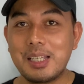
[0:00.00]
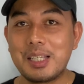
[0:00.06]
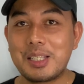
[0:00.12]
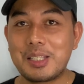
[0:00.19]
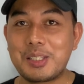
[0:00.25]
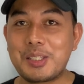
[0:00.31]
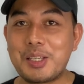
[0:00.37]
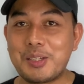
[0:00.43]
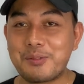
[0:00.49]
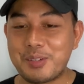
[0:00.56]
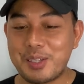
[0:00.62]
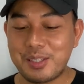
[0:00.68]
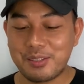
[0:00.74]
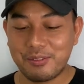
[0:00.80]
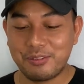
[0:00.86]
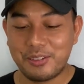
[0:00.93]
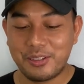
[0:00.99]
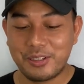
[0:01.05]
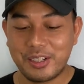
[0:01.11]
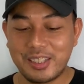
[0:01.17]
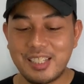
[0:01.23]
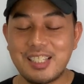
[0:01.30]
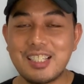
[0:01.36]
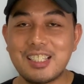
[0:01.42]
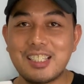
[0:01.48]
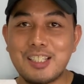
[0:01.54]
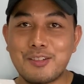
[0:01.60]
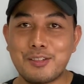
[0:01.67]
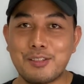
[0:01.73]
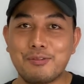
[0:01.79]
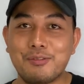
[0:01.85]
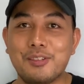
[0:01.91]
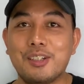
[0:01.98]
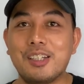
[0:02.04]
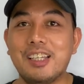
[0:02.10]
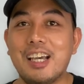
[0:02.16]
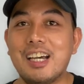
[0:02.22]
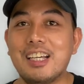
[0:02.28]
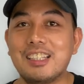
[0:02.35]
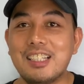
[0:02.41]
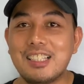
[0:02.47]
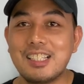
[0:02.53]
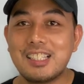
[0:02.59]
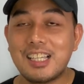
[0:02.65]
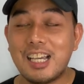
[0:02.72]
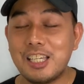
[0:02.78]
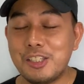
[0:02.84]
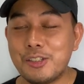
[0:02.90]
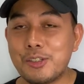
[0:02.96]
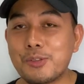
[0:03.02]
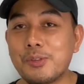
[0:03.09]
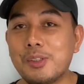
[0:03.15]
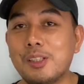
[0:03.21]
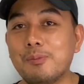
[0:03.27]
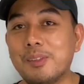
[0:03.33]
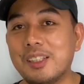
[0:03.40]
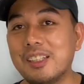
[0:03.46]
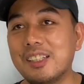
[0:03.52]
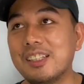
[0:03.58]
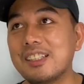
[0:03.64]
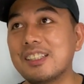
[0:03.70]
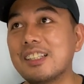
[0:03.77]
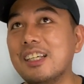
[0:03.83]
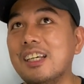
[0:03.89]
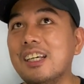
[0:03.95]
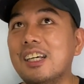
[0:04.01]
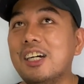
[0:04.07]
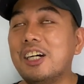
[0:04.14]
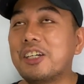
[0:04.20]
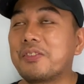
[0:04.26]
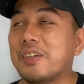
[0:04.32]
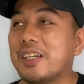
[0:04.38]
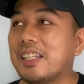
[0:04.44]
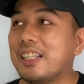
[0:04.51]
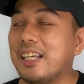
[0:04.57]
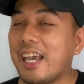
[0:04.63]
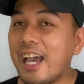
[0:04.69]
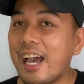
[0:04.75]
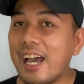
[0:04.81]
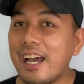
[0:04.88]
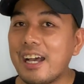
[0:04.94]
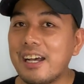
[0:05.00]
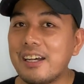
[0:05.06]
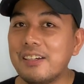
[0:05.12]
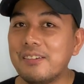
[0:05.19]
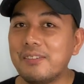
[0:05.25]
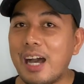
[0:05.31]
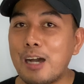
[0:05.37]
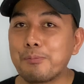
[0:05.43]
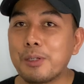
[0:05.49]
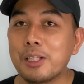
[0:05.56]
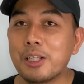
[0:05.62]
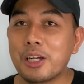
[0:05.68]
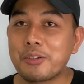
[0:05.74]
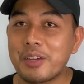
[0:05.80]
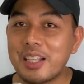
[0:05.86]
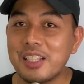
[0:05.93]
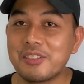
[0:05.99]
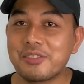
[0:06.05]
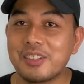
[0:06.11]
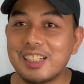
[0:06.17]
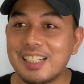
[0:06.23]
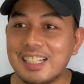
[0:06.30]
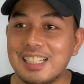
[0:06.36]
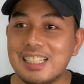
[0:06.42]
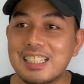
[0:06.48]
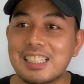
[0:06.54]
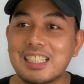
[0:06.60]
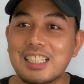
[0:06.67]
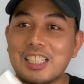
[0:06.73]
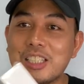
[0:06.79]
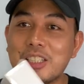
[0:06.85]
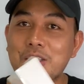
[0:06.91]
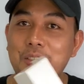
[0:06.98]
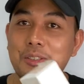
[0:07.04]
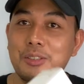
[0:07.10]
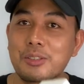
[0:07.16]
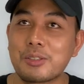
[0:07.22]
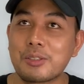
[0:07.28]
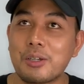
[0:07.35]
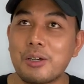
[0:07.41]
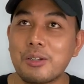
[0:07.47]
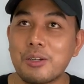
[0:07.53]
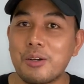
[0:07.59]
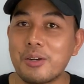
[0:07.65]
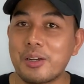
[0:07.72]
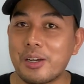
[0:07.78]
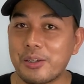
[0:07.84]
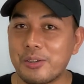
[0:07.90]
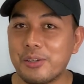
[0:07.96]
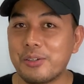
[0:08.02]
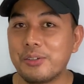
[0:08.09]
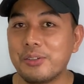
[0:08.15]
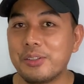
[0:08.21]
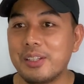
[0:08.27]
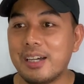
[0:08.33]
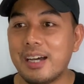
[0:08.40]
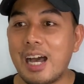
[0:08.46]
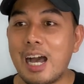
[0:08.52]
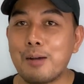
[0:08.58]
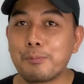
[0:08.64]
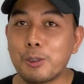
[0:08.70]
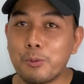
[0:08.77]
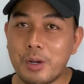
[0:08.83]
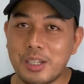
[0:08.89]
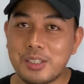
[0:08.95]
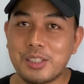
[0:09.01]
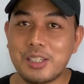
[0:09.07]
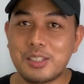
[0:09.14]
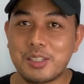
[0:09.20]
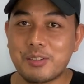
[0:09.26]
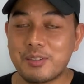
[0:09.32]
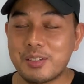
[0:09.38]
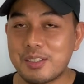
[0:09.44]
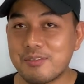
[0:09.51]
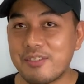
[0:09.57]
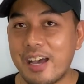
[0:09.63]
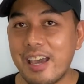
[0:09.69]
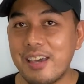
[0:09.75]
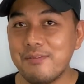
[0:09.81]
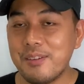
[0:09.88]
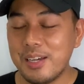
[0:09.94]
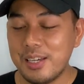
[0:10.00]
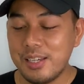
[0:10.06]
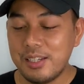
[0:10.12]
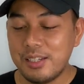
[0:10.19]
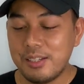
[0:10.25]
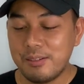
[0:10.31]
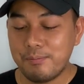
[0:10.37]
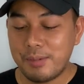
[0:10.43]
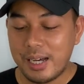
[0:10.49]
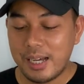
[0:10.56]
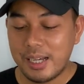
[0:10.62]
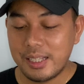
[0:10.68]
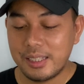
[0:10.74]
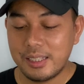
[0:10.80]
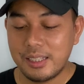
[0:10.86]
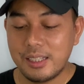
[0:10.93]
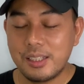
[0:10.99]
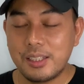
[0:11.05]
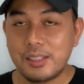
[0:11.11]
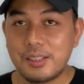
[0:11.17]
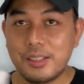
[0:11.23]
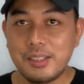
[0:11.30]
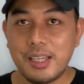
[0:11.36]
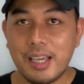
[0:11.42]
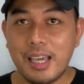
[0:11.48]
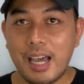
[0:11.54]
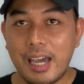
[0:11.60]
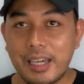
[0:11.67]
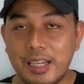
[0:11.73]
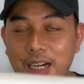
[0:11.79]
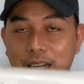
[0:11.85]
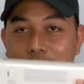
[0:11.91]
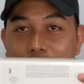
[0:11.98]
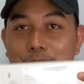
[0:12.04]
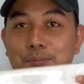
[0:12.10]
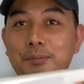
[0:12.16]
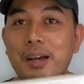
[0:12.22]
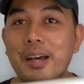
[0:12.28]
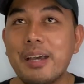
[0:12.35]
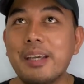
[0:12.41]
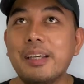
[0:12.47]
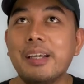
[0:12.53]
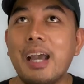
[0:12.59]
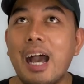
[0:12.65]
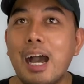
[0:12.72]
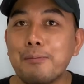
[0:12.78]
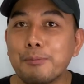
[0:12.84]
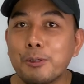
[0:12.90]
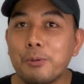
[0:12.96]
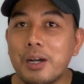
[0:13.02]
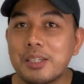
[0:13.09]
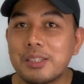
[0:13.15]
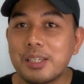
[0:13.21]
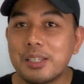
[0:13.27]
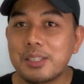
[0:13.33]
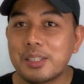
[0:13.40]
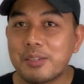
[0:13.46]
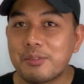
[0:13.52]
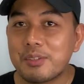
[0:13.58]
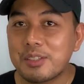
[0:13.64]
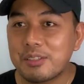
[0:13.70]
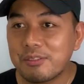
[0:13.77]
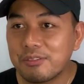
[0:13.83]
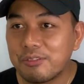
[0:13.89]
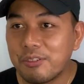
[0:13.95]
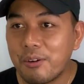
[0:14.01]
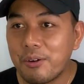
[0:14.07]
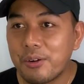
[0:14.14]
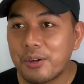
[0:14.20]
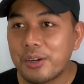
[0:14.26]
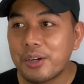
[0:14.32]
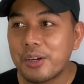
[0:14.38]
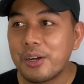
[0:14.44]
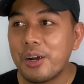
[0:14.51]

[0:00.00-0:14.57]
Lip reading: Series 4. This is Series 4. Yeah, this is unusual because Apple already released so long ago the Apple Watch Series 5, but today I got my Apple Watch Series 4